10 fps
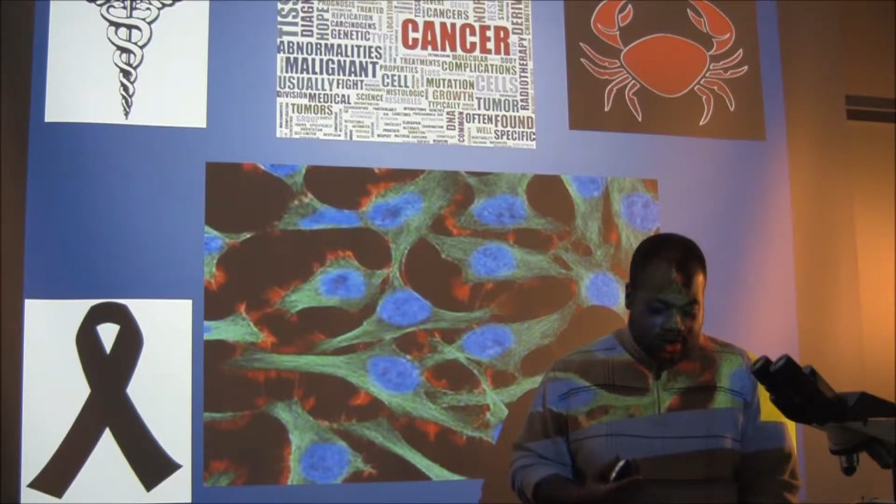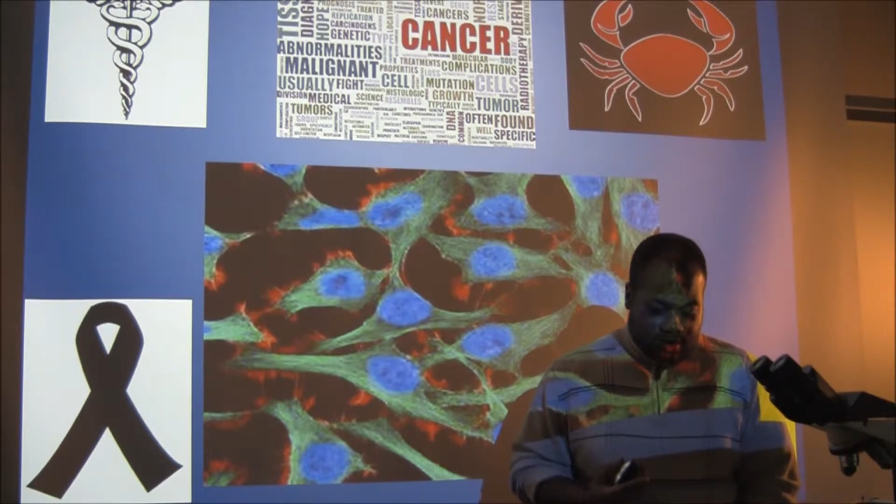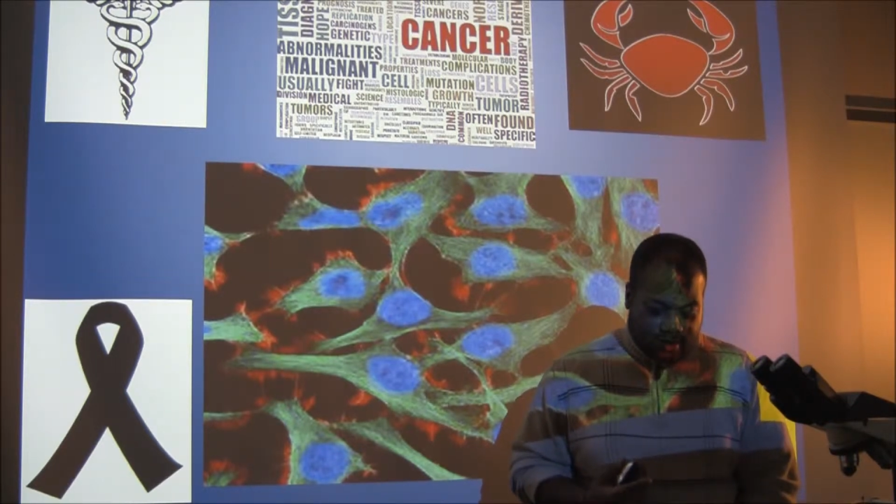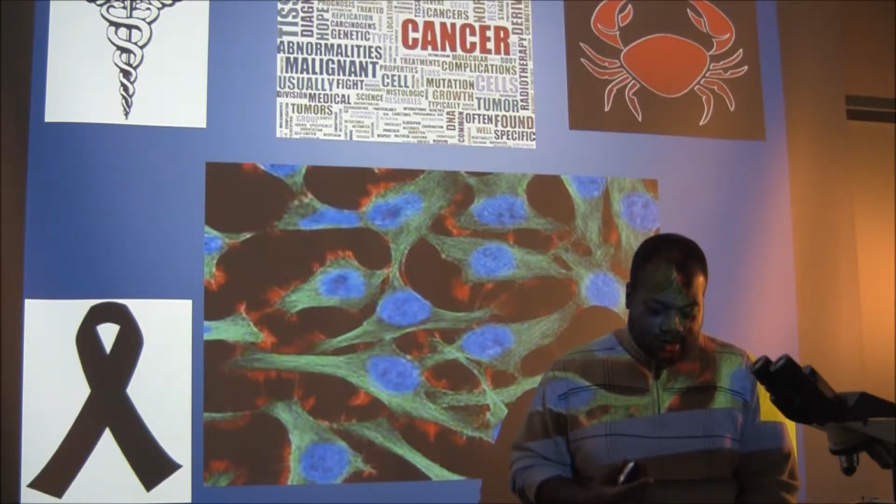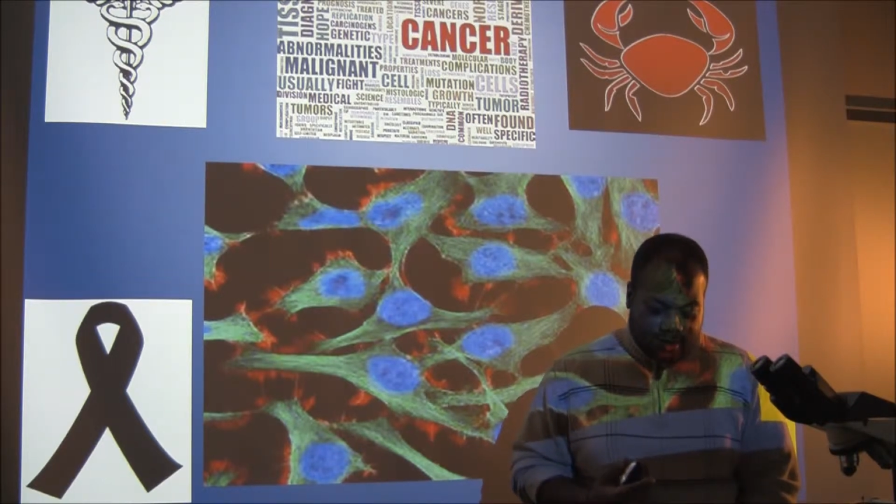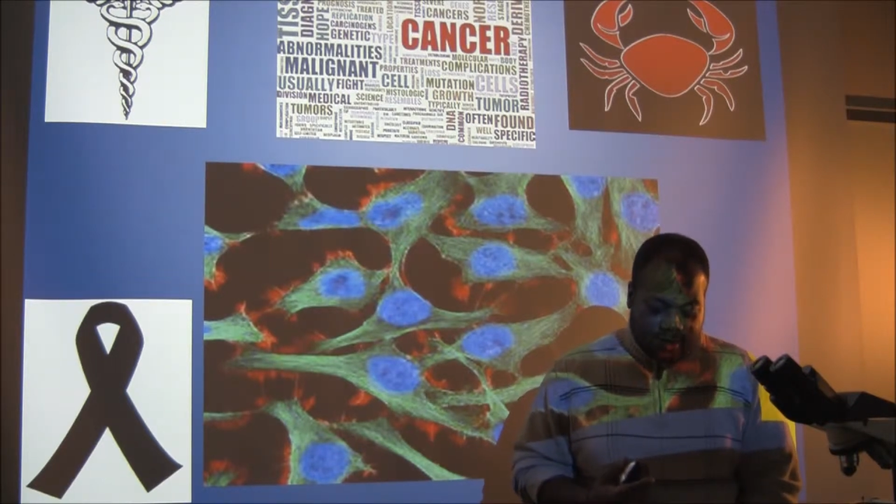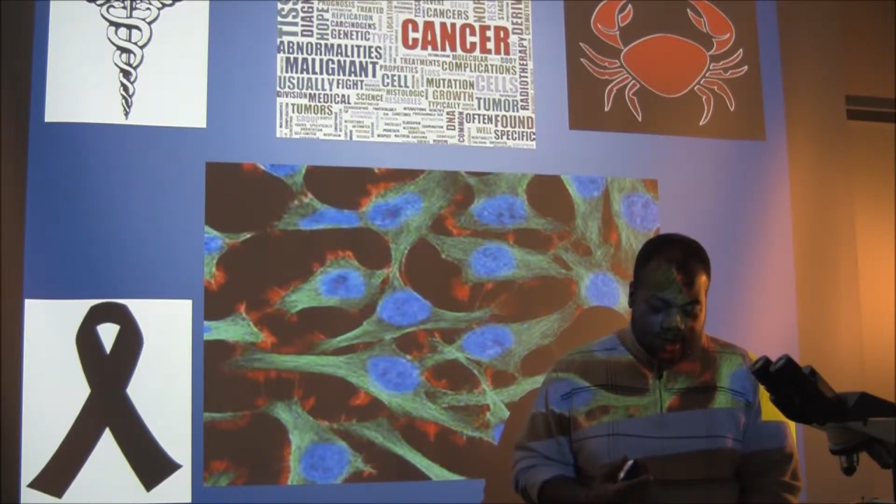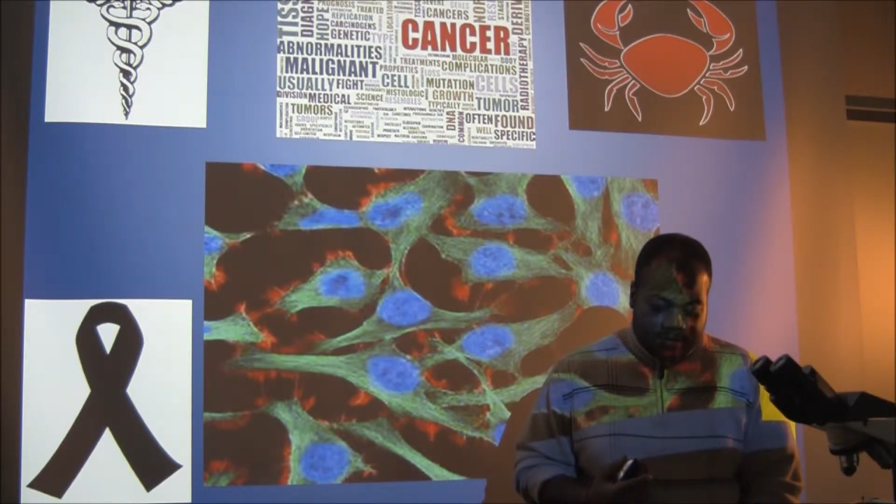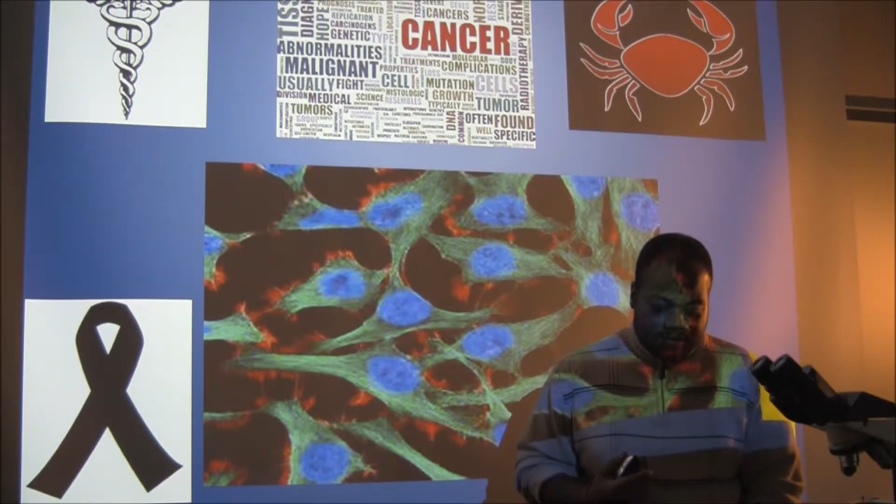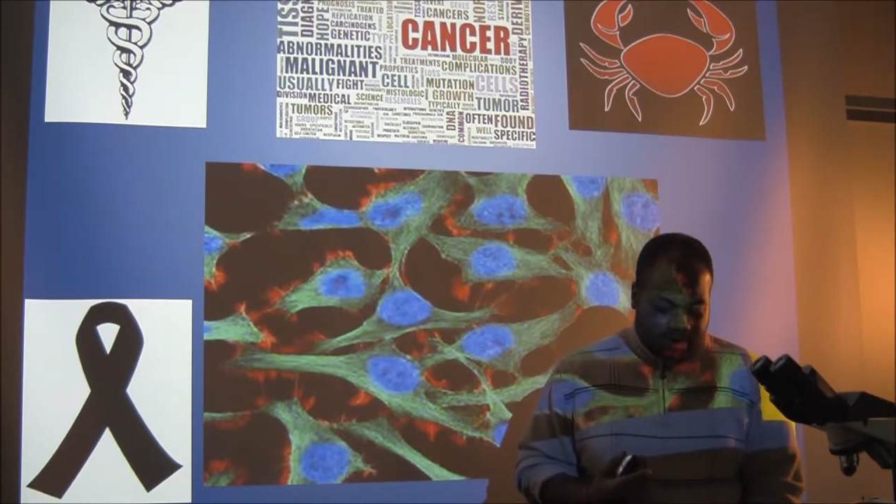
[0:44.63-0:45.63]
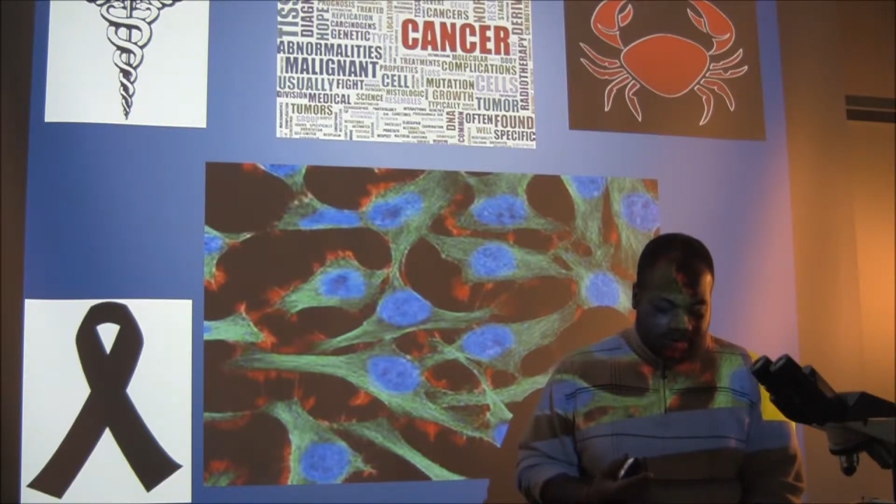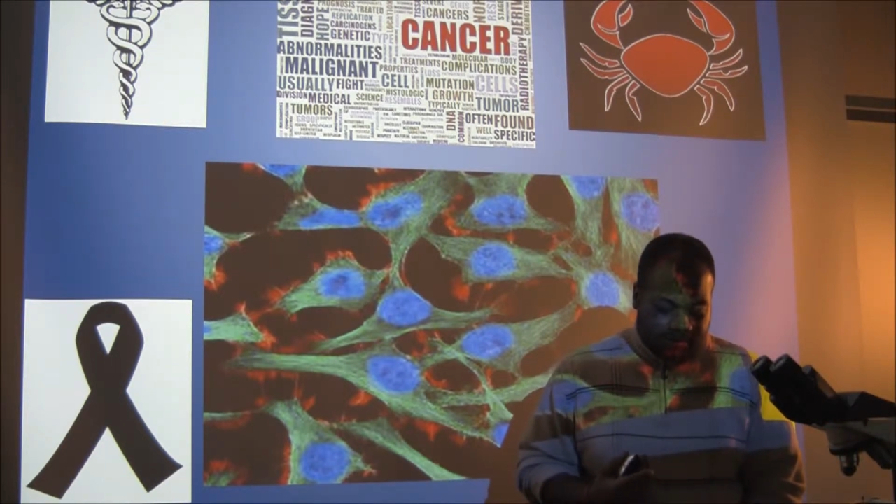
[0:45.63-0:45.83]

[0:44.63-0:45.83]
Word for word: year. Some common types